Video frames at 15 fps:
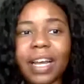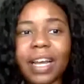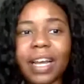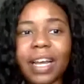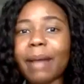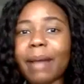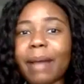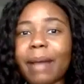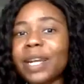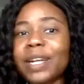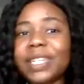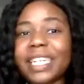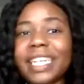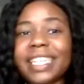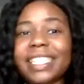I'm
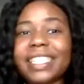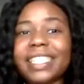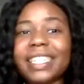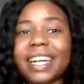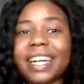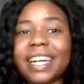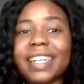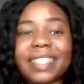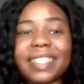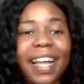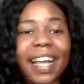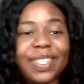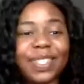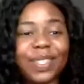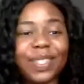learning just
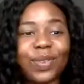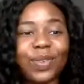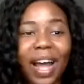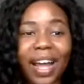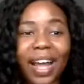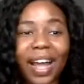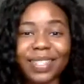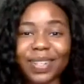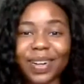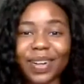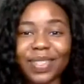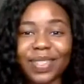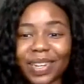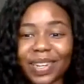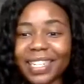as you guys are
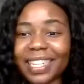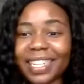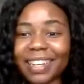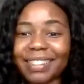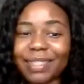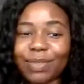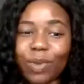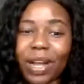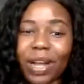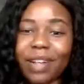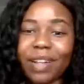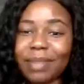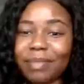learning as well.